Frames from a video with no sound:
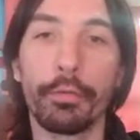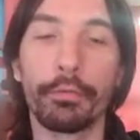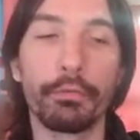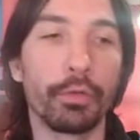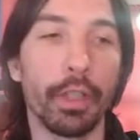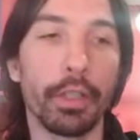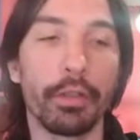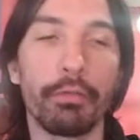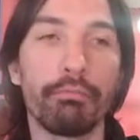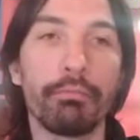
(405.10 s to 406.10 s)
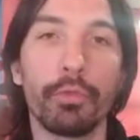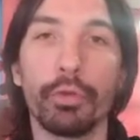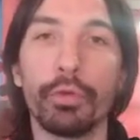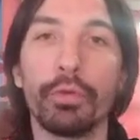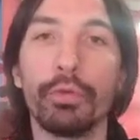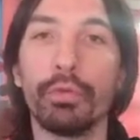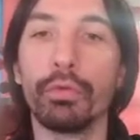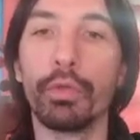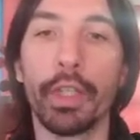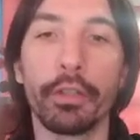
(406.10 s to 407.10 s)
try to
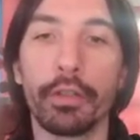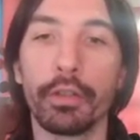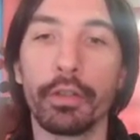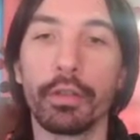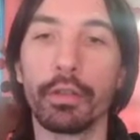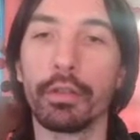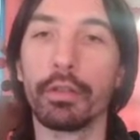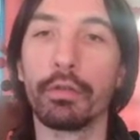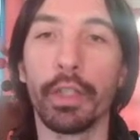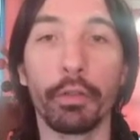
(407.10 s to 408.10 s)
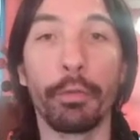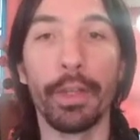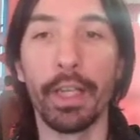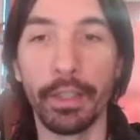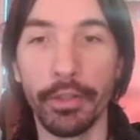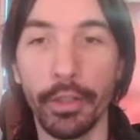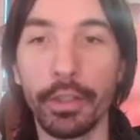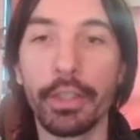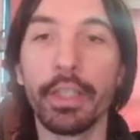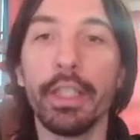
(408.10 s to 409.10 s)
look at the to get the final
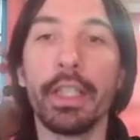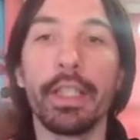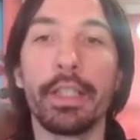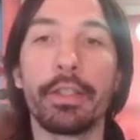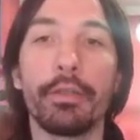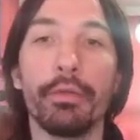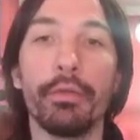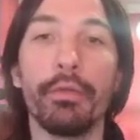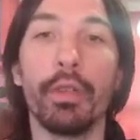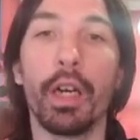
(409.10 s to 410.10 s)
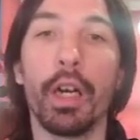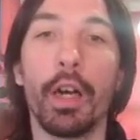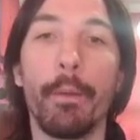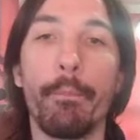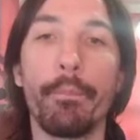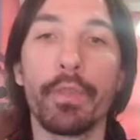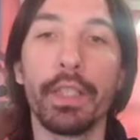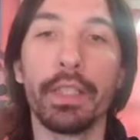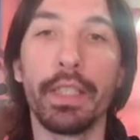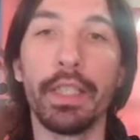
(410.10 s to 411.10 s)
result is to
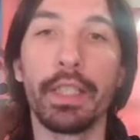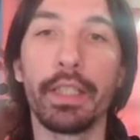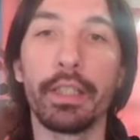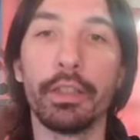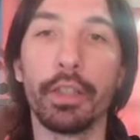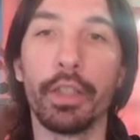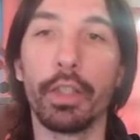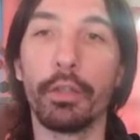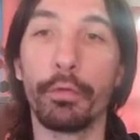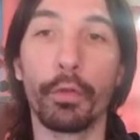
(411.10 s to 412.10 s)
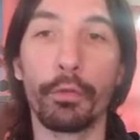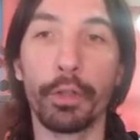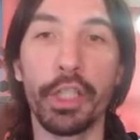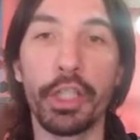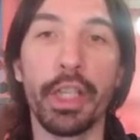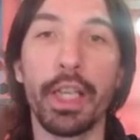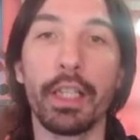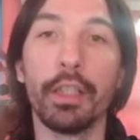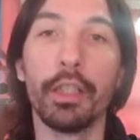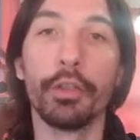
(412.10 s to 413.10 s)
take the for each cell
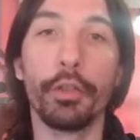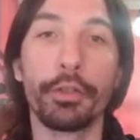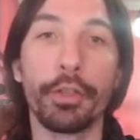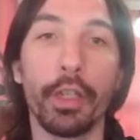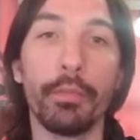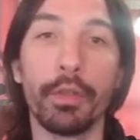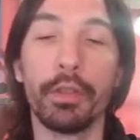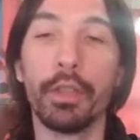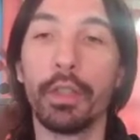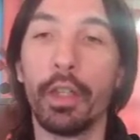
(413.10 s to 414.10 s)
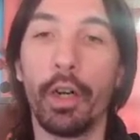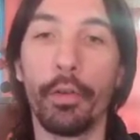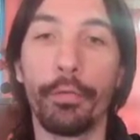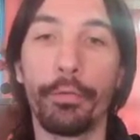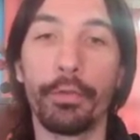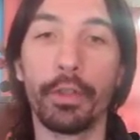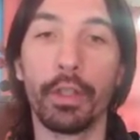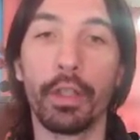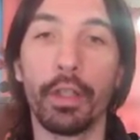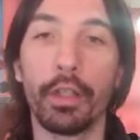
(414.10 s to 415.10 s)
the sum of
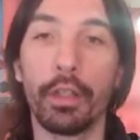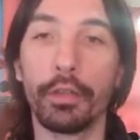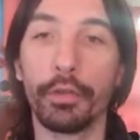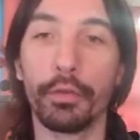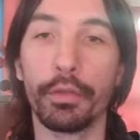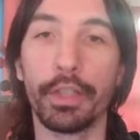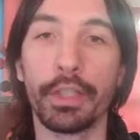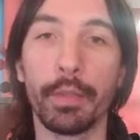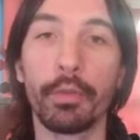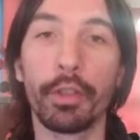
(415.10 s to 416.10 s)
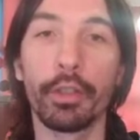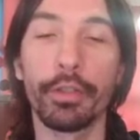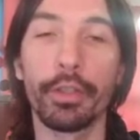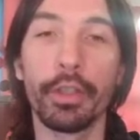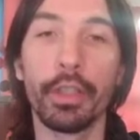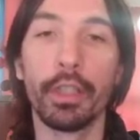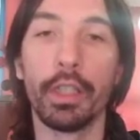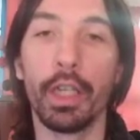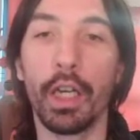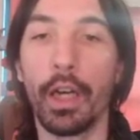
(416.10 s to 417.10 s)
those descriptors,
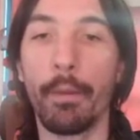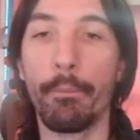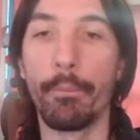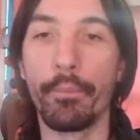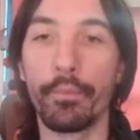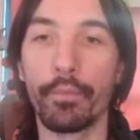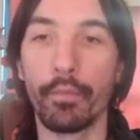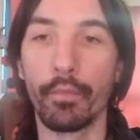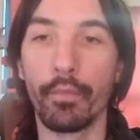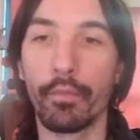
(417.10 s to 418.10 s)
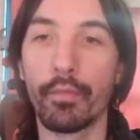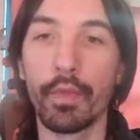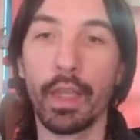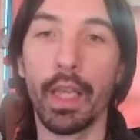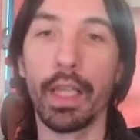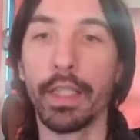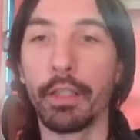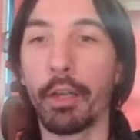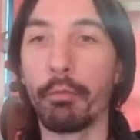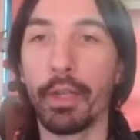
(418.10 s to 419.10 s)
and then
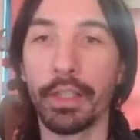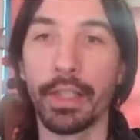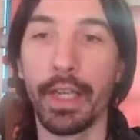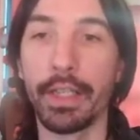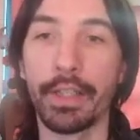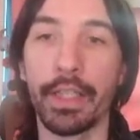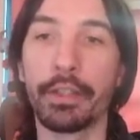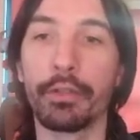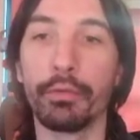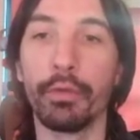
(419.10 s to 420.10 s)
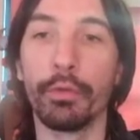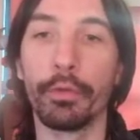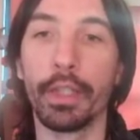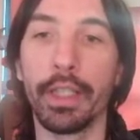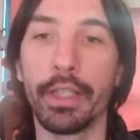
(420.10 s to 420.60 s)
I will resize that to overlay it